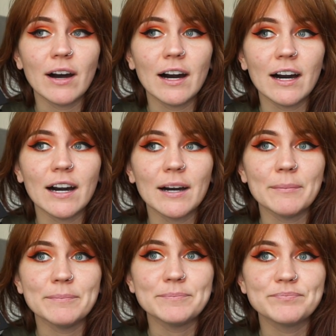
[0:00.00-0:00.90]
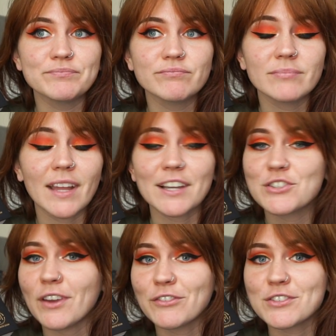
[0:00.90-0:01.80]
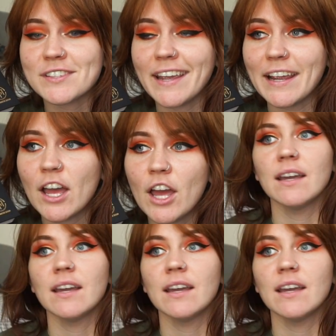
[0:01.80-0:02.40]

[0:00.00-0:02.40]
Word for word: Um, I guess you have to see.